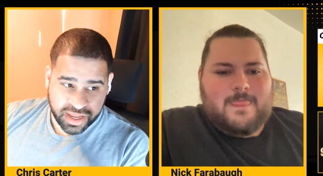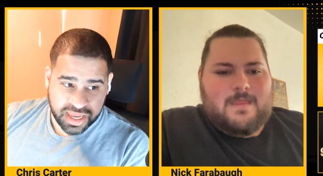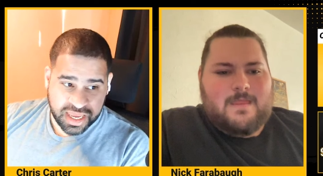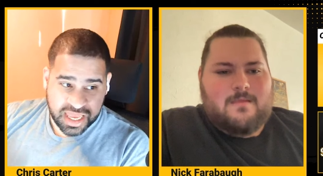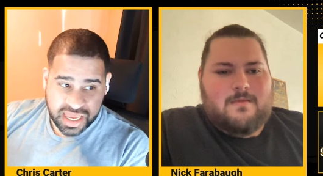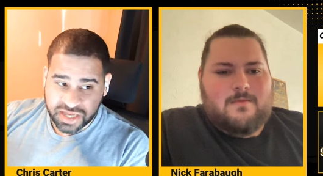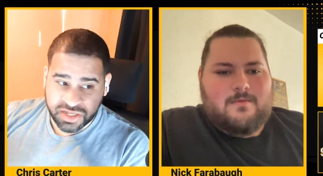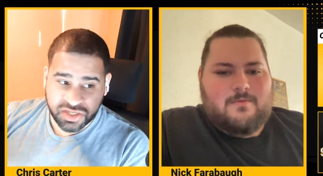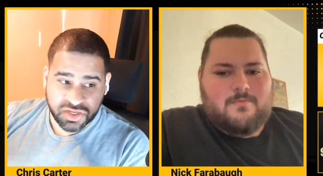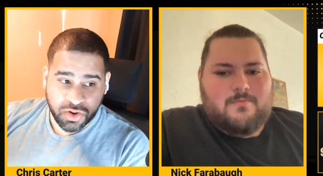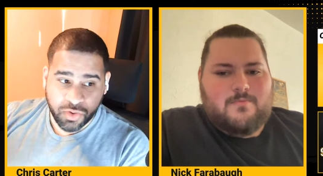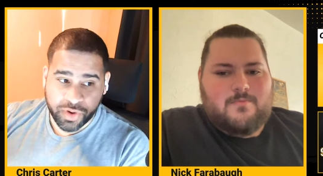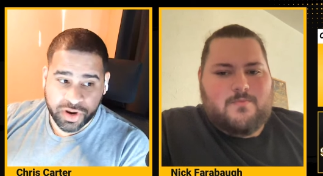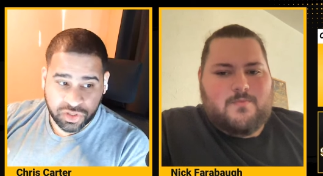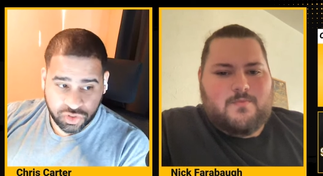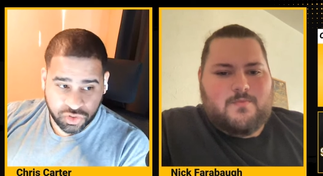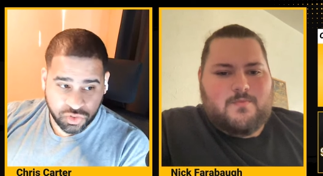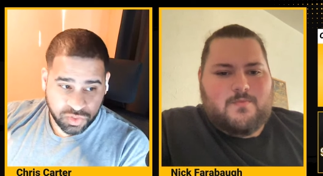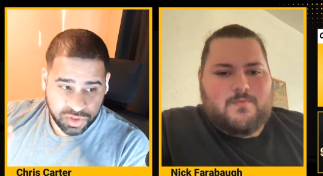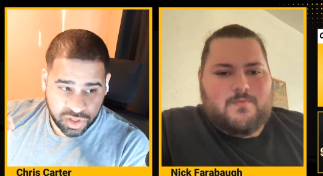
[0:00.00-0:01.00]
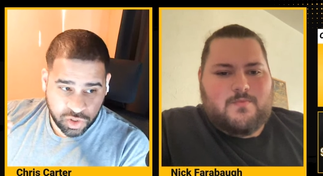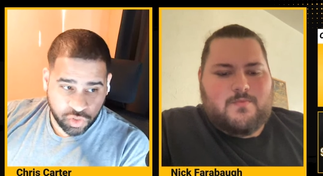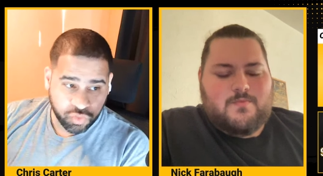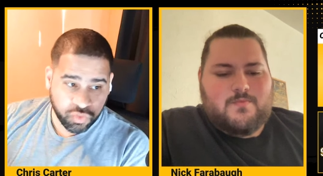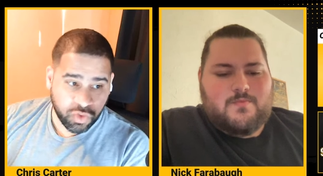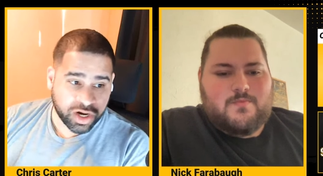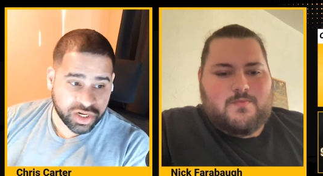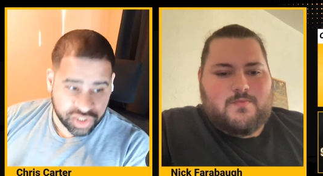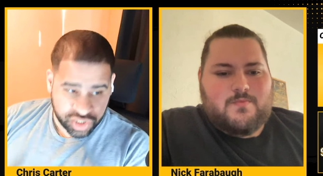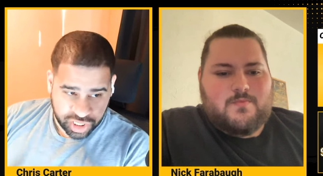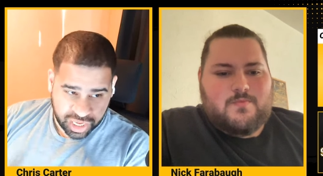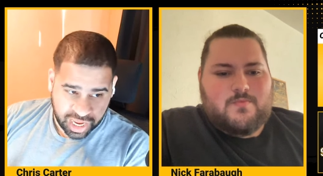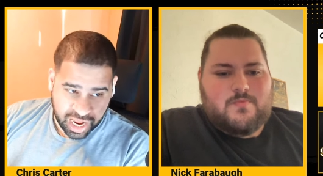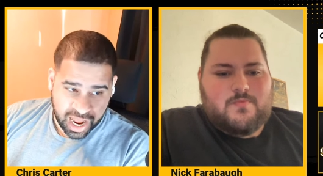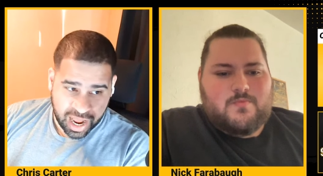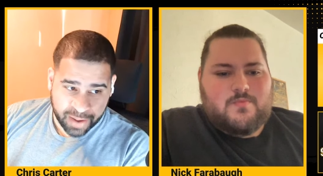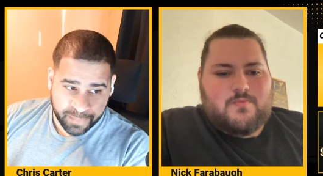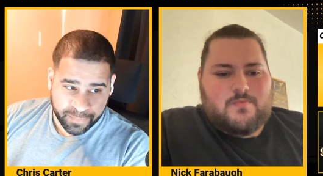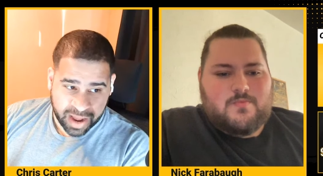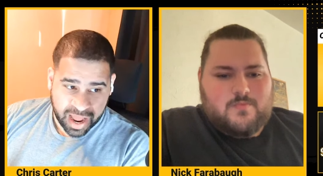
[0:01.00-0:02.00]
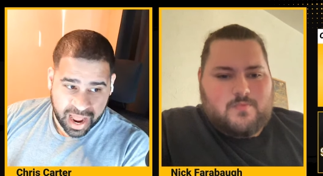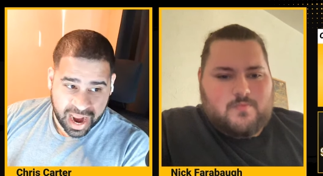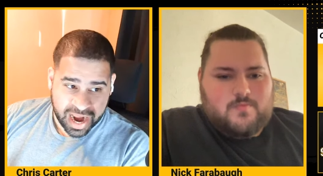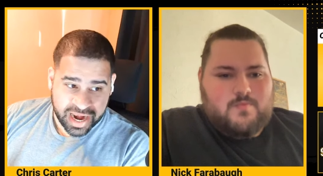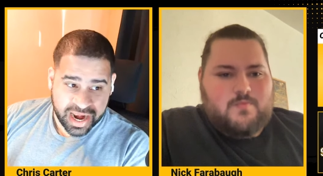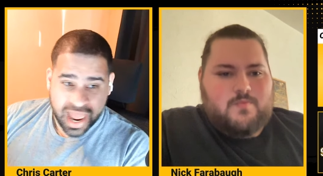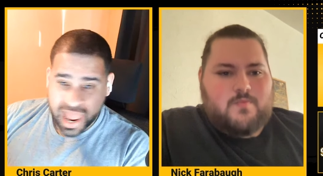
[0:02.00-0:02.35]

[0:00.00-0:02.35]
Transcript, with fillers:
Speaker 1: he is going to crush the combine,